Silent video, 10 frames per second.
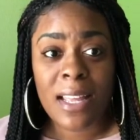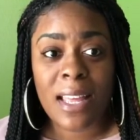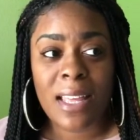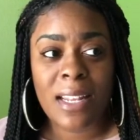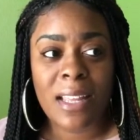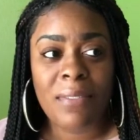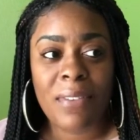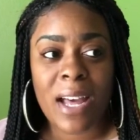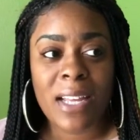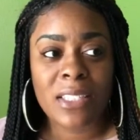and if
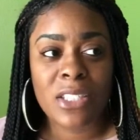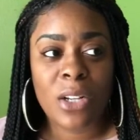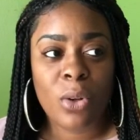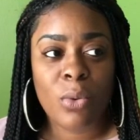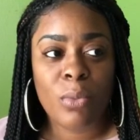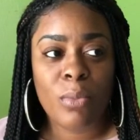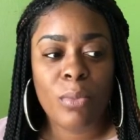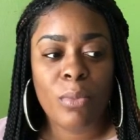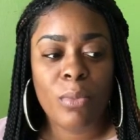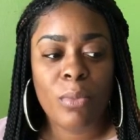I don't
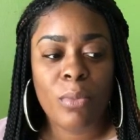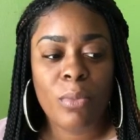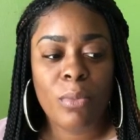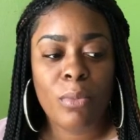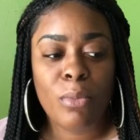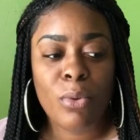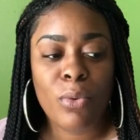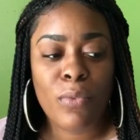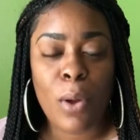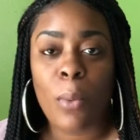
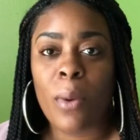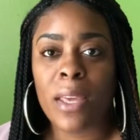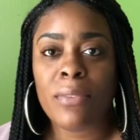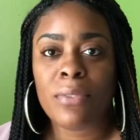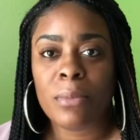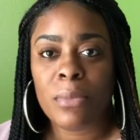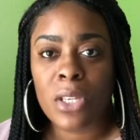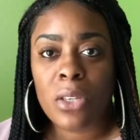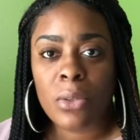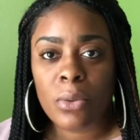move away from
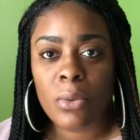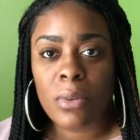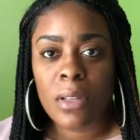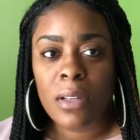you,